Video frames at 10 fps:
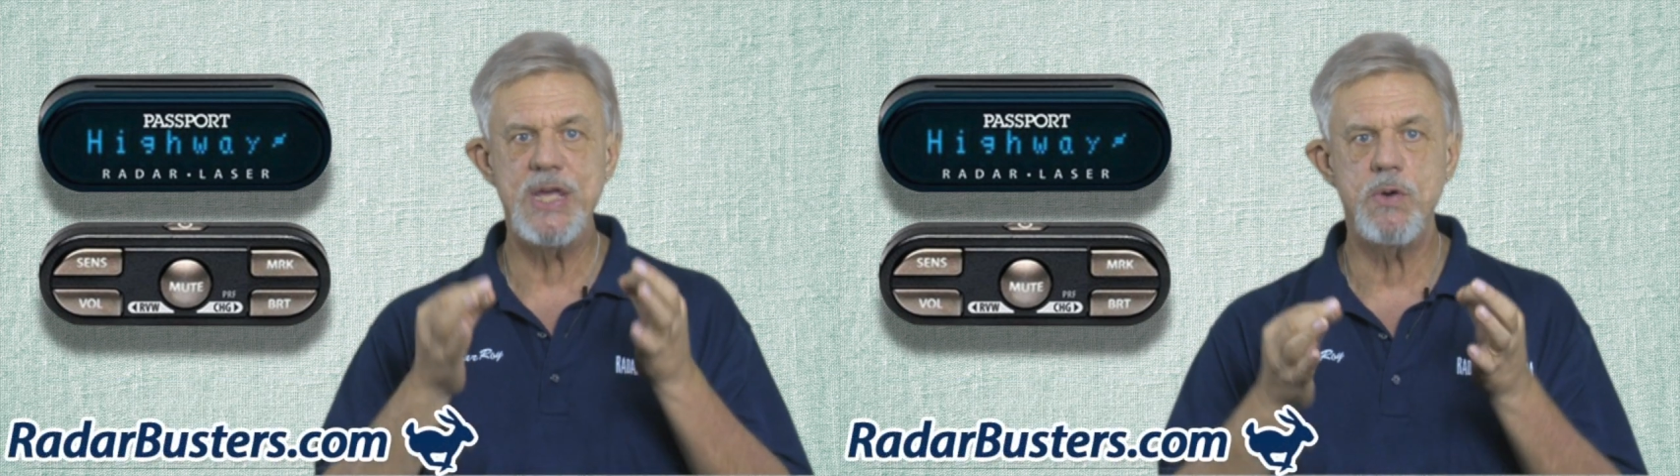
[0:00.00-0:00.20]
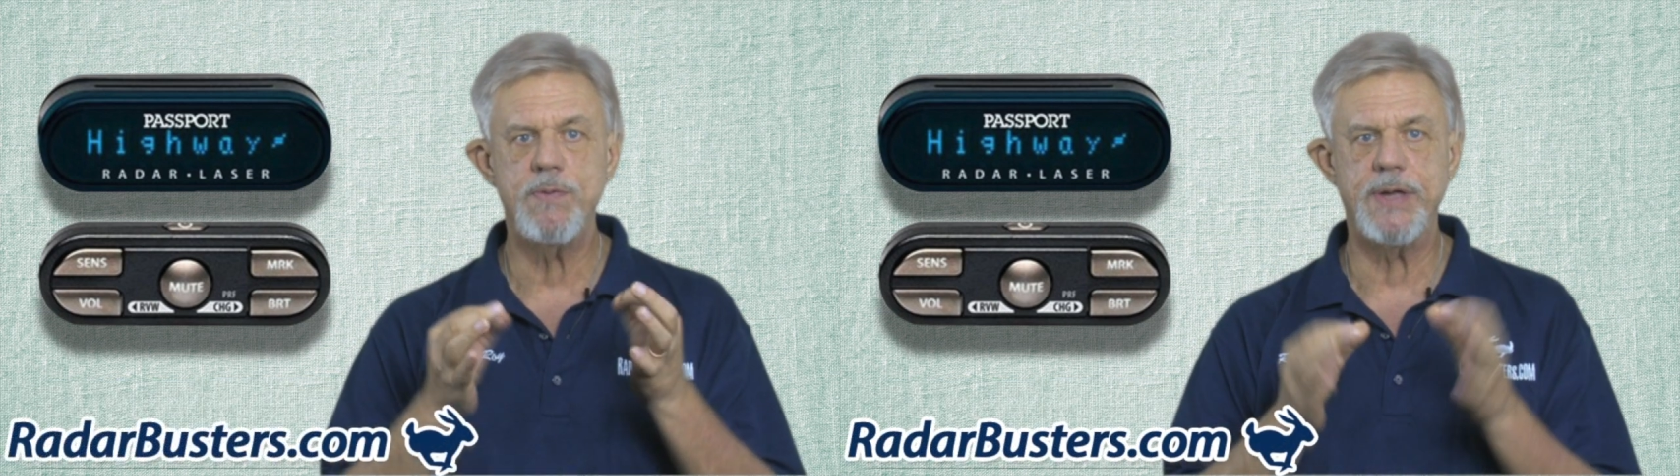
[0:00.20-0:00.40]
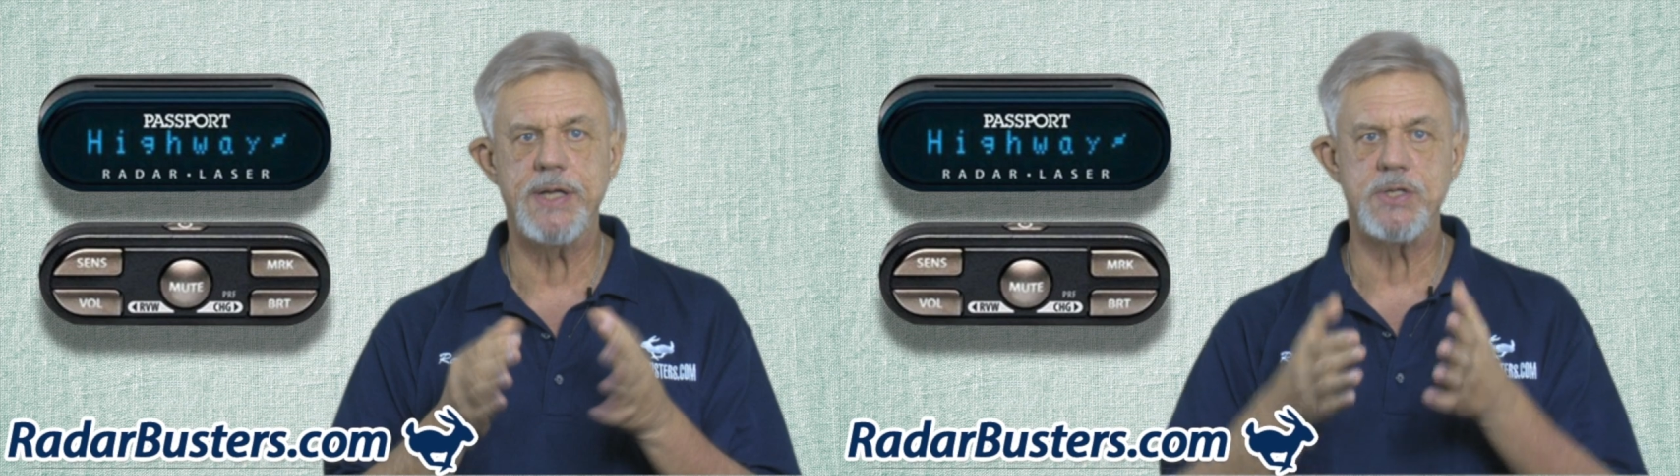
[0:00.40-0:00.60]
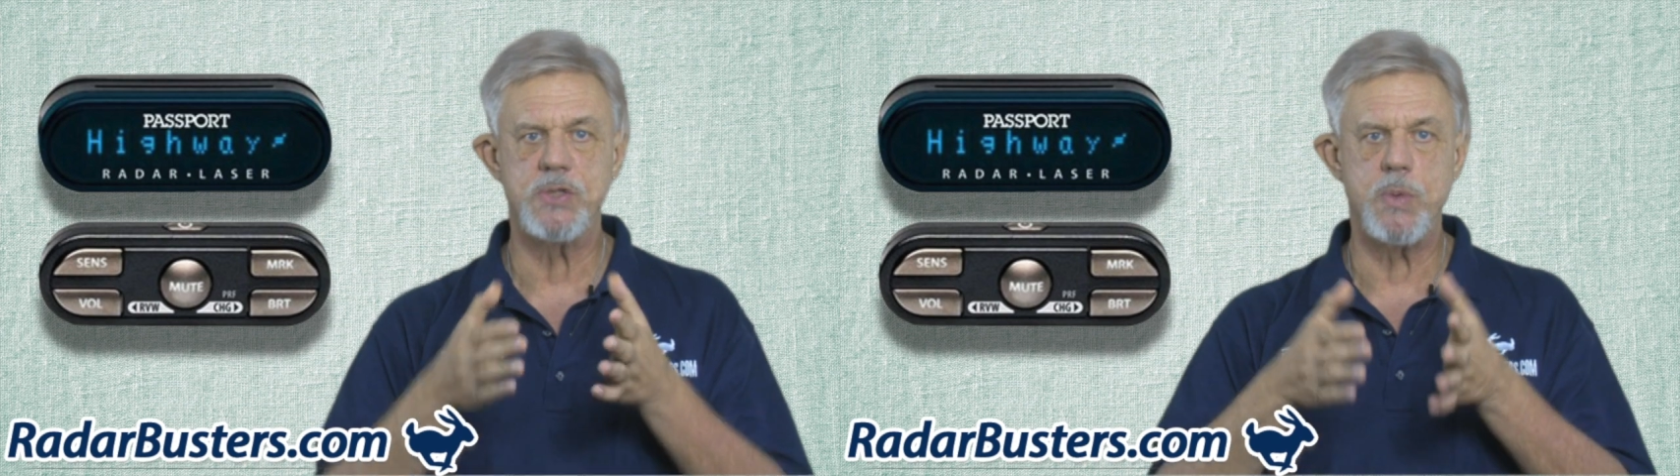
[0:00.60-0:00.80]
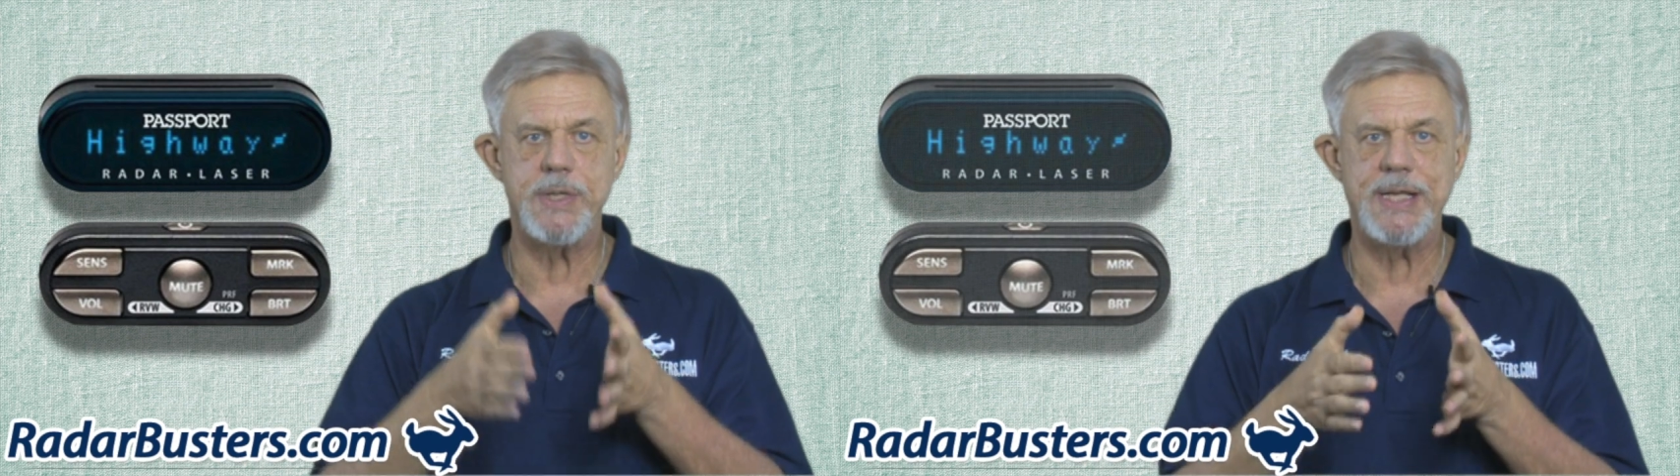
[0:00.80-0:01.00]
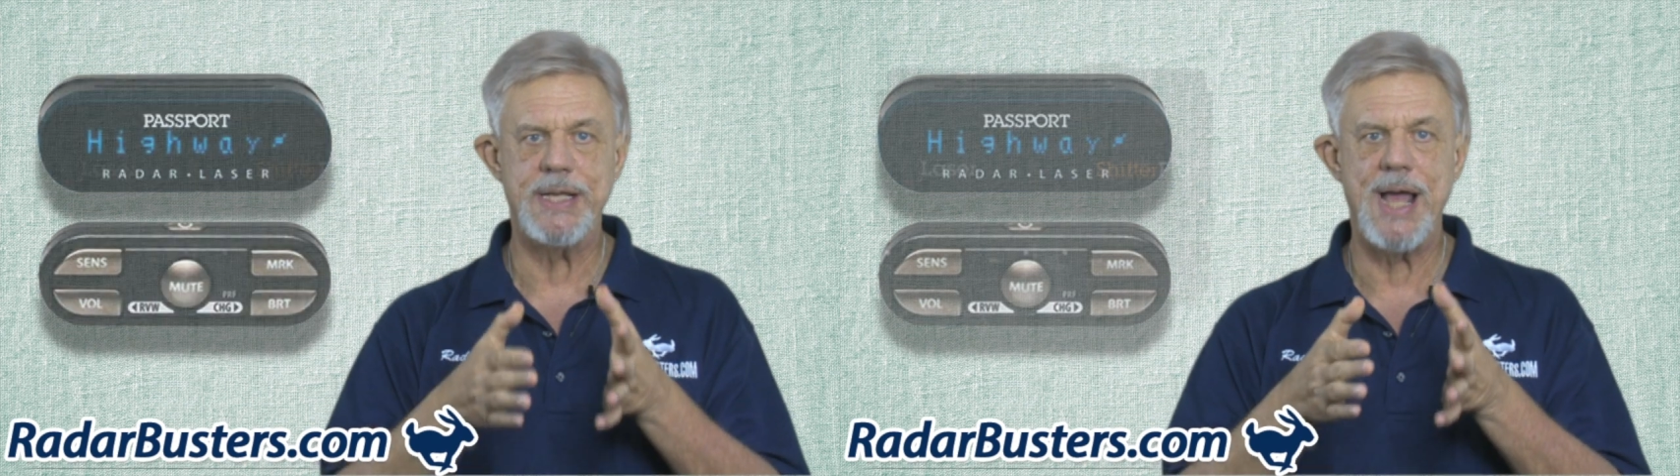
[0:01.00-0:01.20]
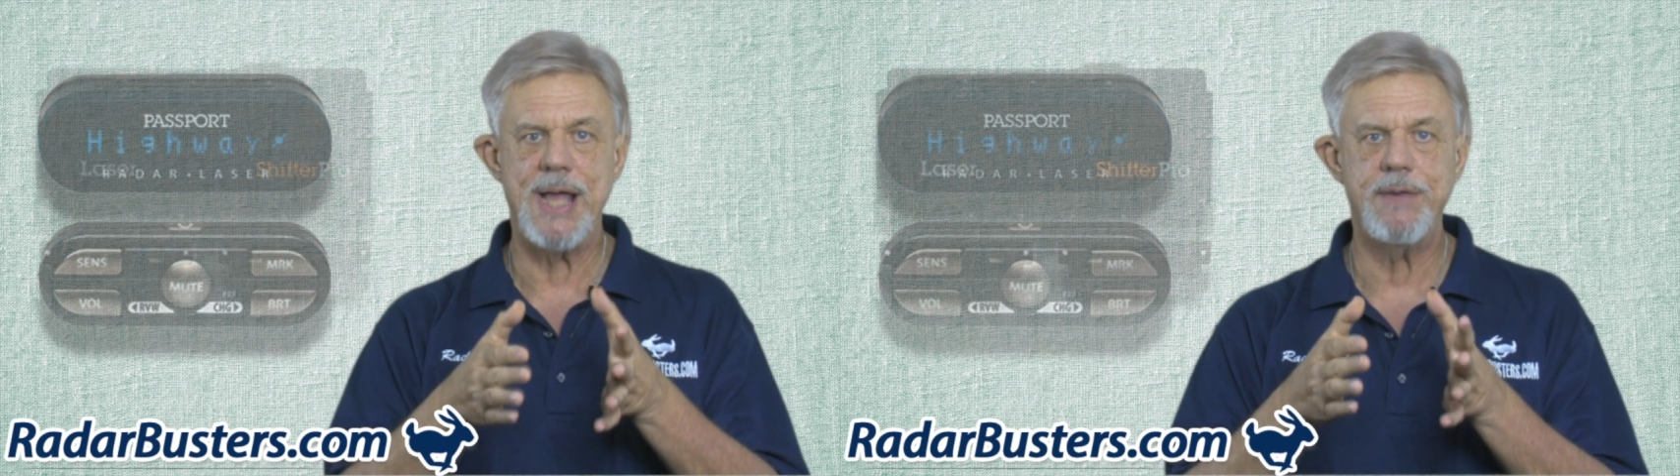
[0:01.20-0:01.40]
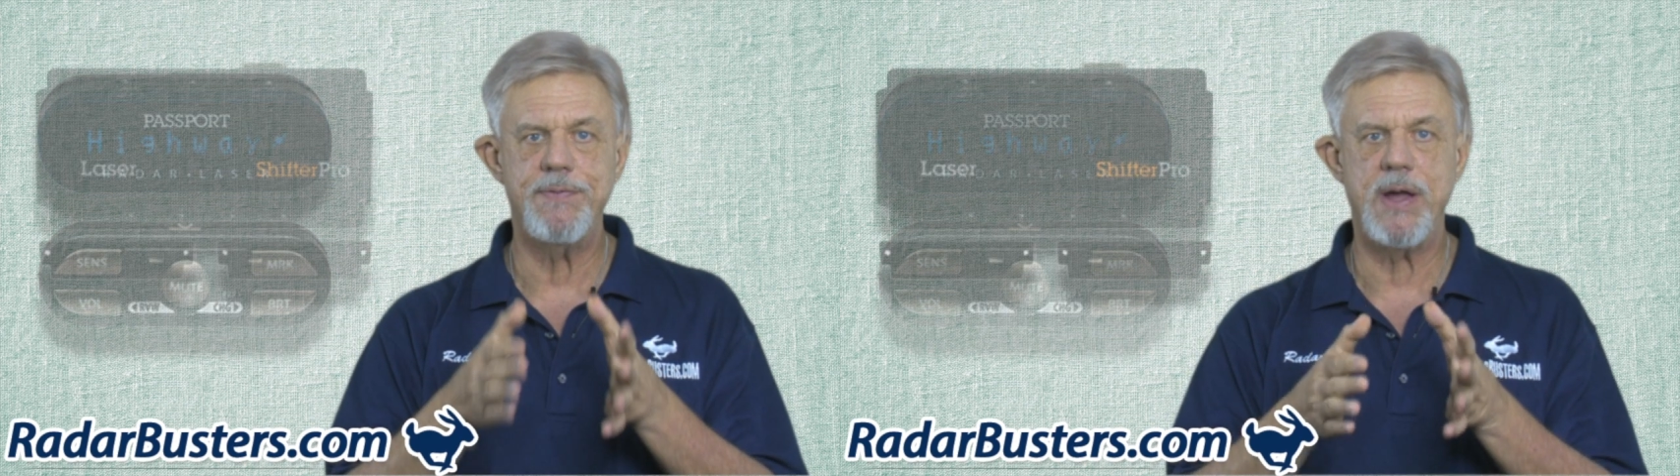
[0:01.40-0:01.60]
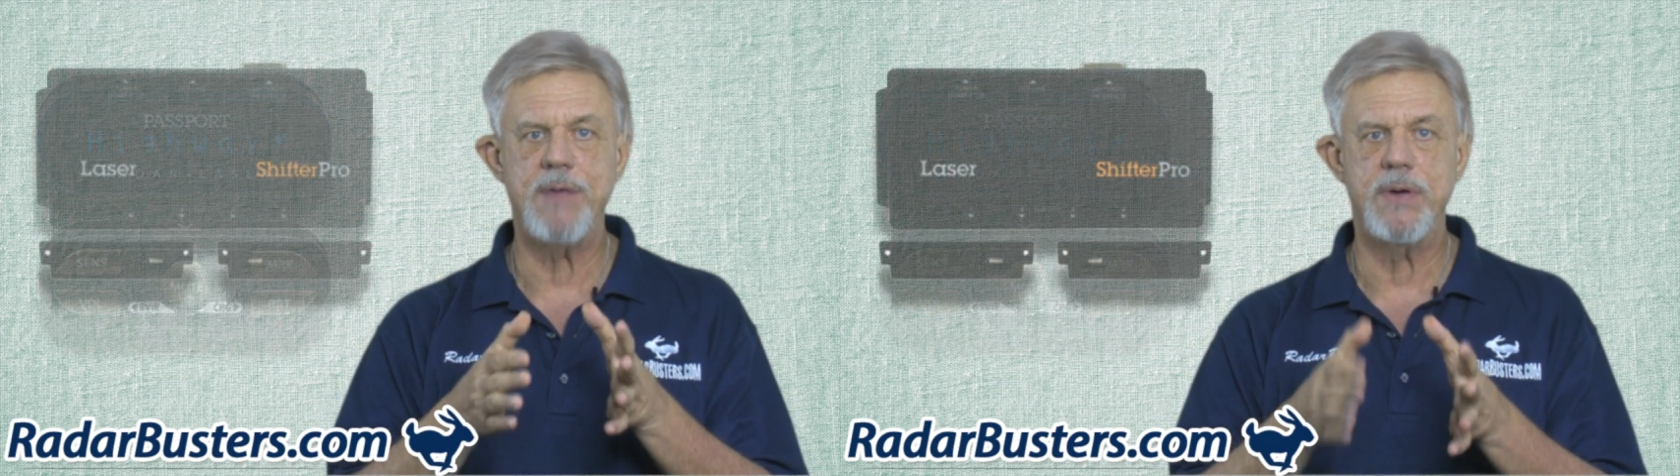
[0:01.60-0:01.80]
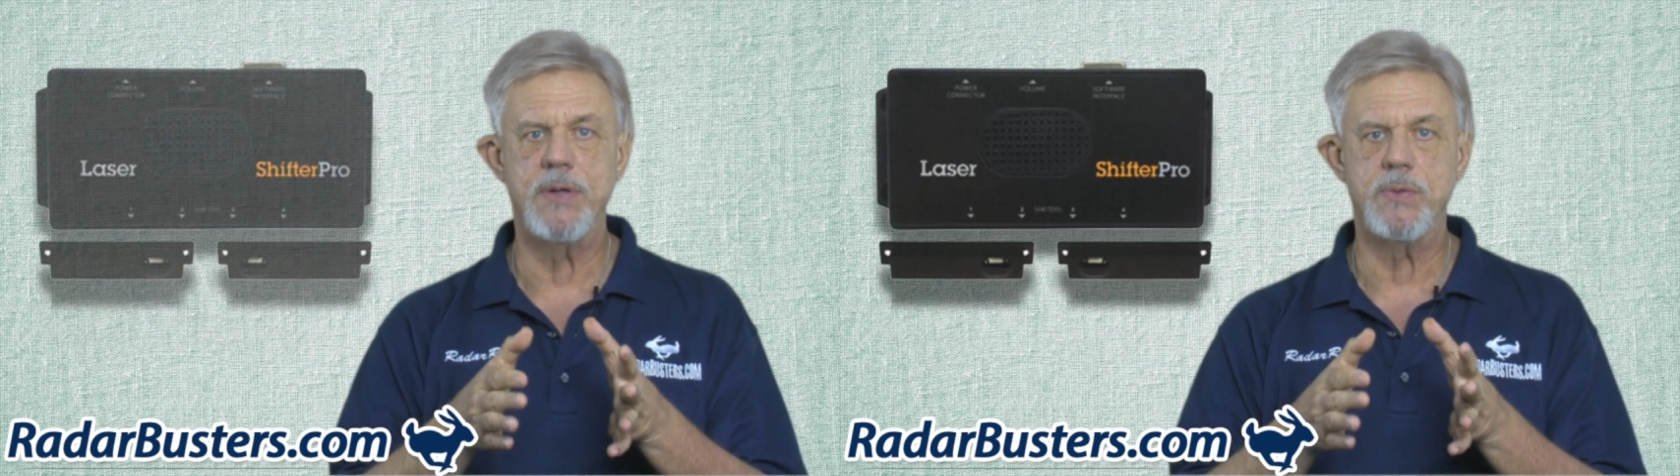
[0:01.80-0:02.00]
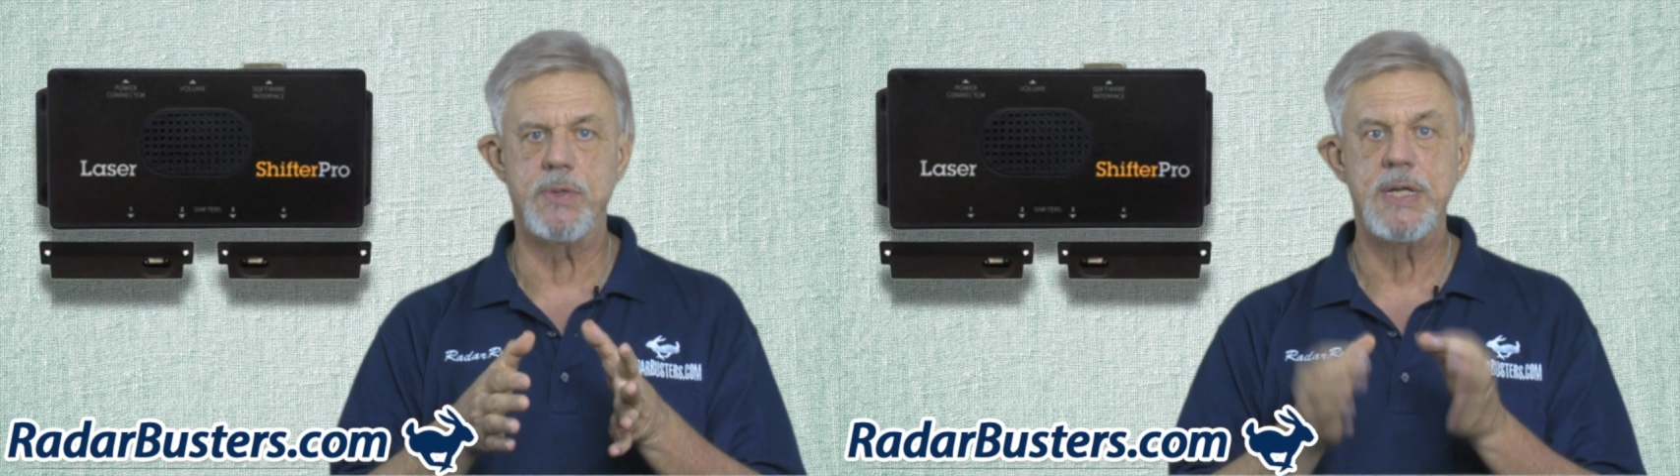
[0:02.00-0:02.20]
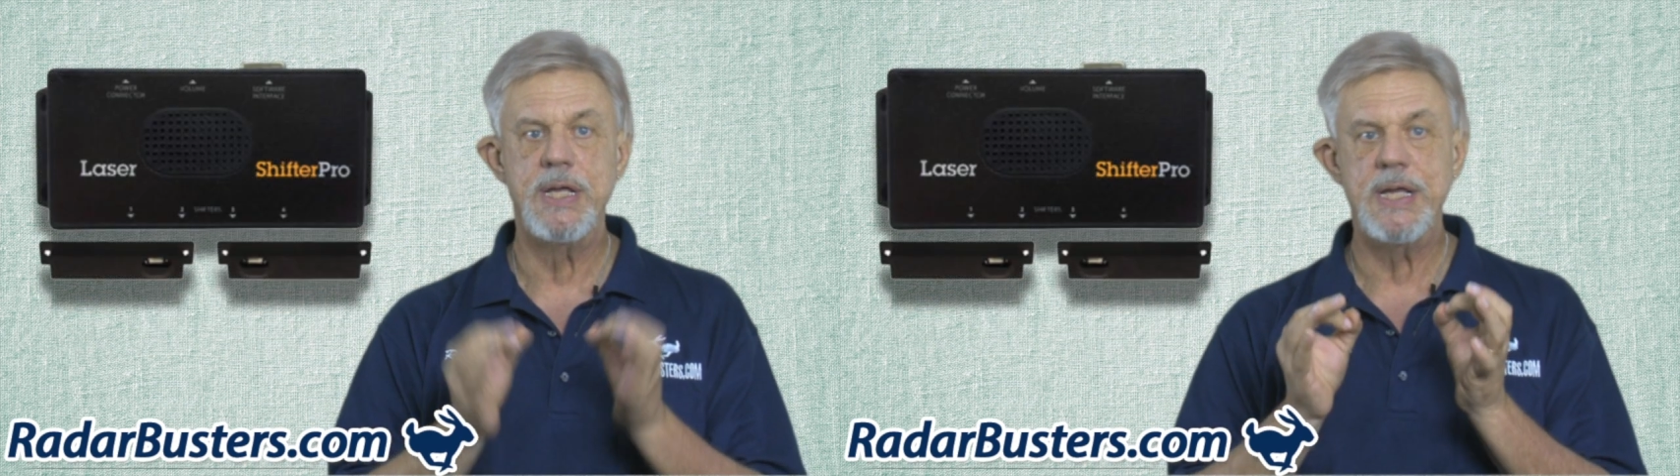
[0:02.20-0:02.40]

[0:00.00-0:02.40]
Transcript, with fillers: interfaces with the 9500